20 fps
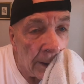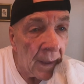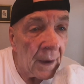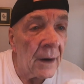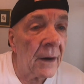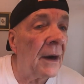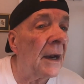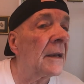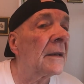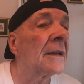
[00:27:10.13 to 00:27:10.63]

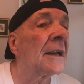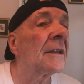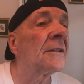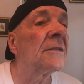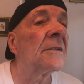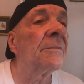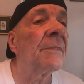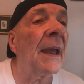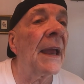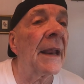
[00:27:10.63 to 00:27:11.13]
All right, not
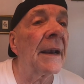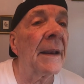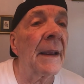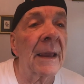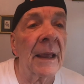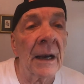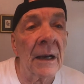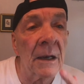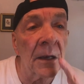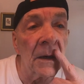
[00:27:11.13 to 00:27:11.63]
too bad. I
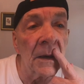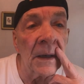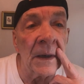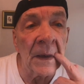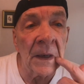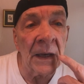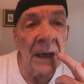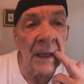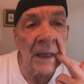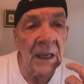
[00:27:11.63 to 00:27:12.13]
got a little
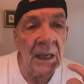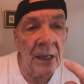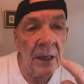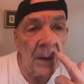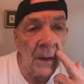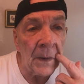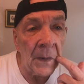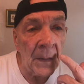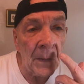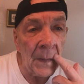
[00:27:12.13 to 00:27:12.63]
nicky
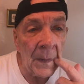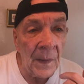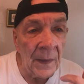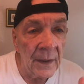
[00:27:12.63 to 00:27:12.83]
here.